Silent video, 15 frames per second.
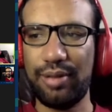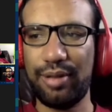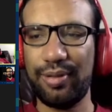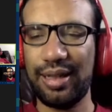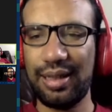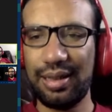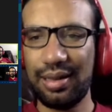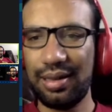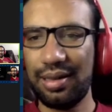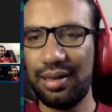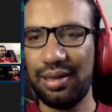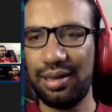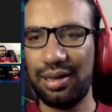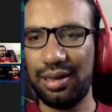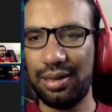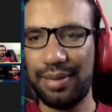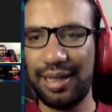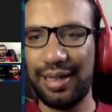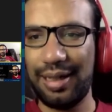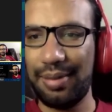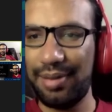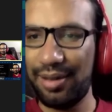Hello, everyone.
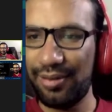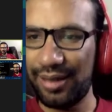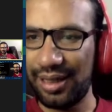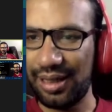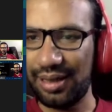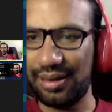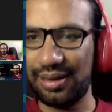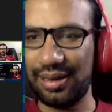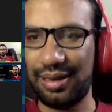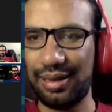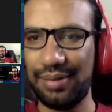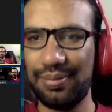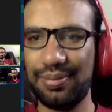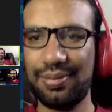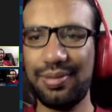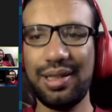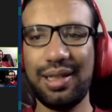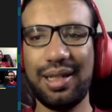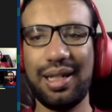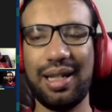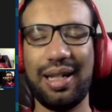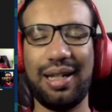My name is Wajahat
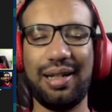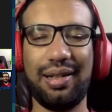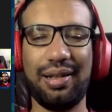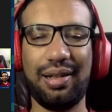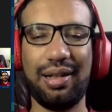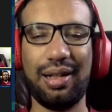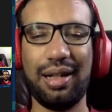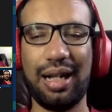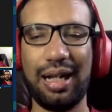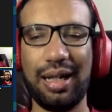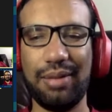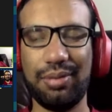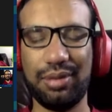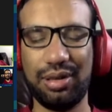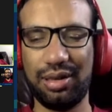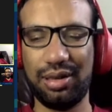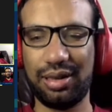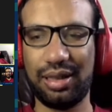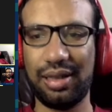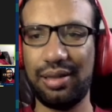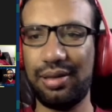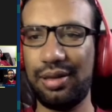Karim, and
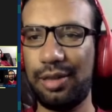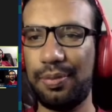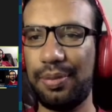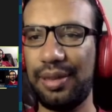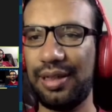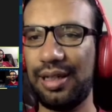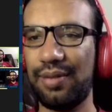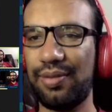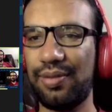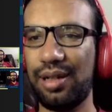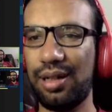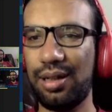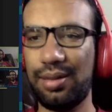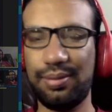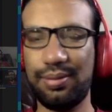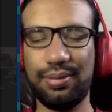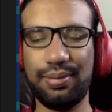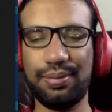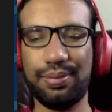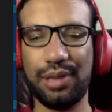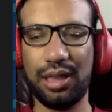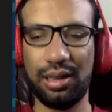I'm currently speaking
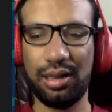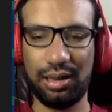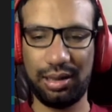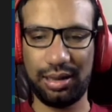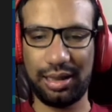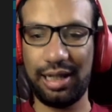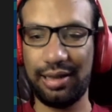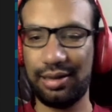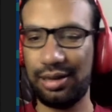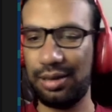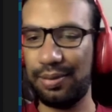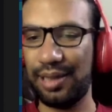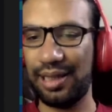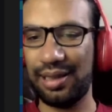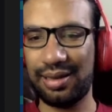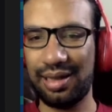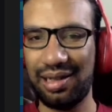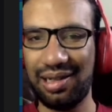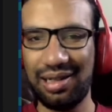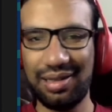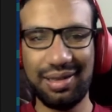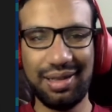from Karachi,
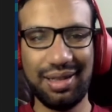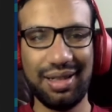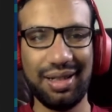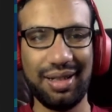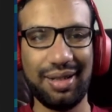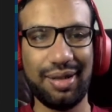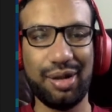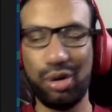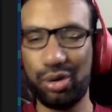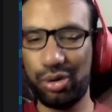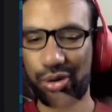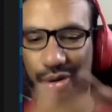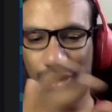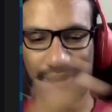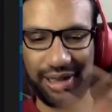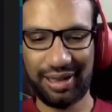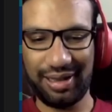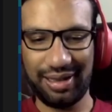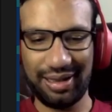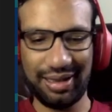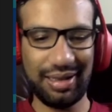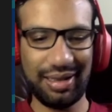Pakistan. It's so good
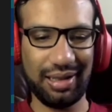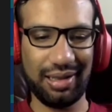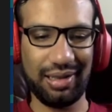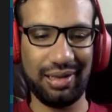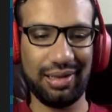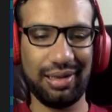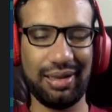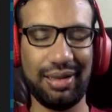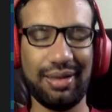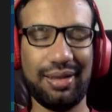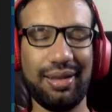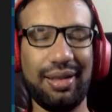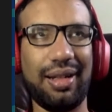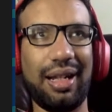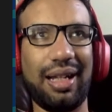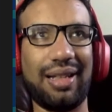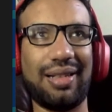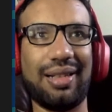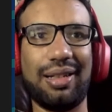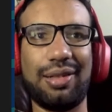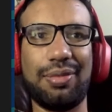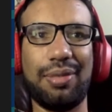to be here. This
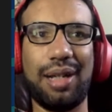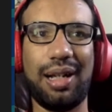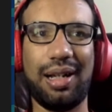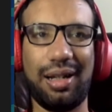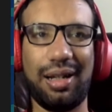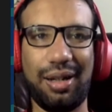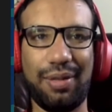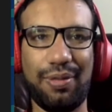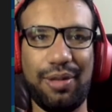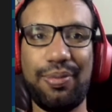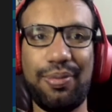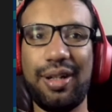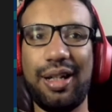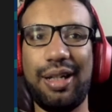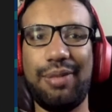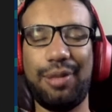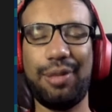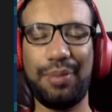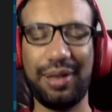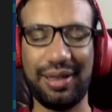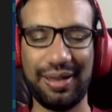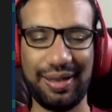is, I guess, my fifth
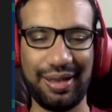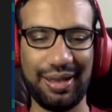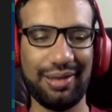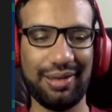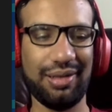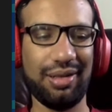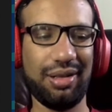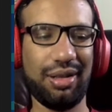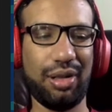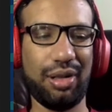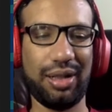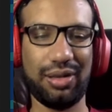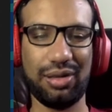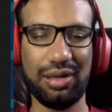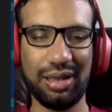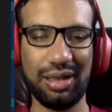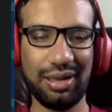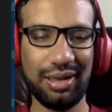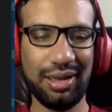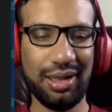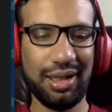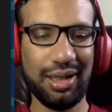time speaking at
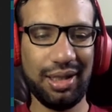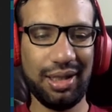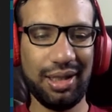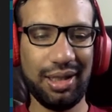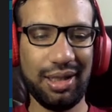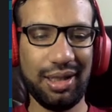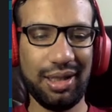Droidcon